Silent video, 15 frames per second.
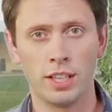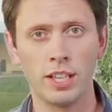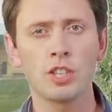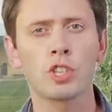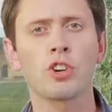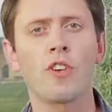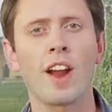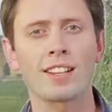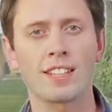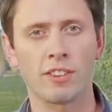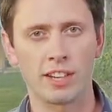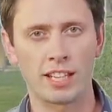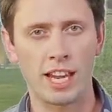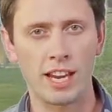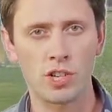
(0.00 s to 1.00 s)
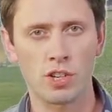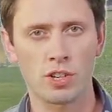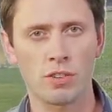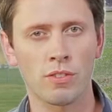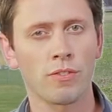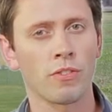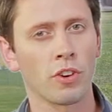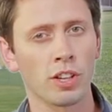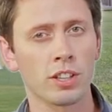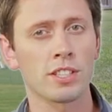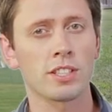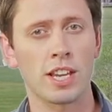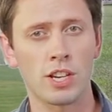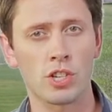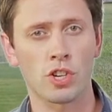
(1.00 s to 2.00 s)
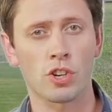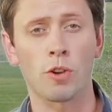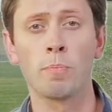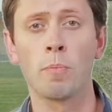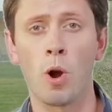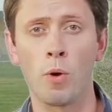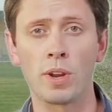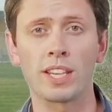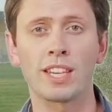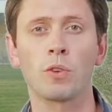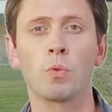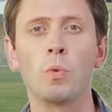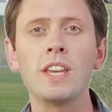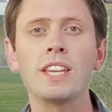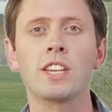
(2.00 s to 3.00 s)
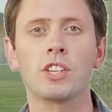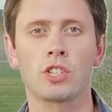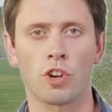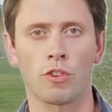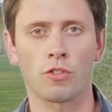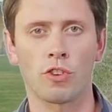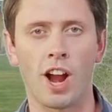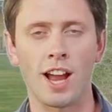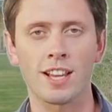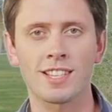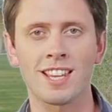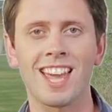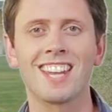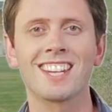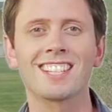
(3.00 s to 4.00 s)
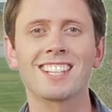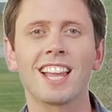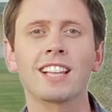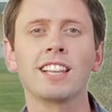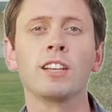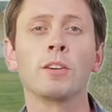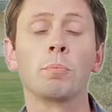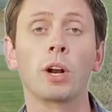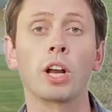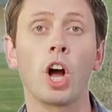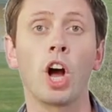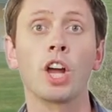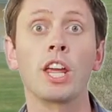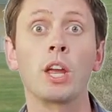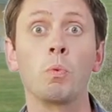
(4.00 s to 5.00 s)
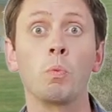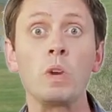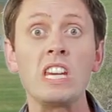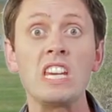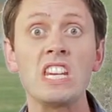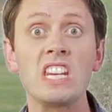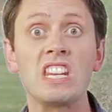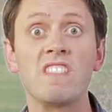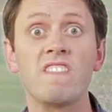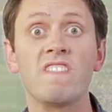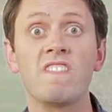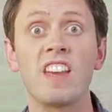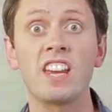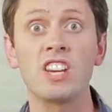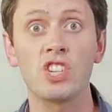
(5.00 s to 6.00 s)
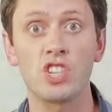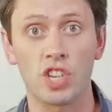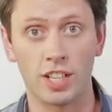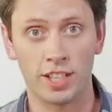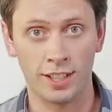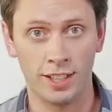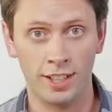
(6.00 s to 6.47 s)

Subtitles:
Incorrect irrigation, fertilization, or mowing can weaken turf grass and is likely to bring on a weed invasion.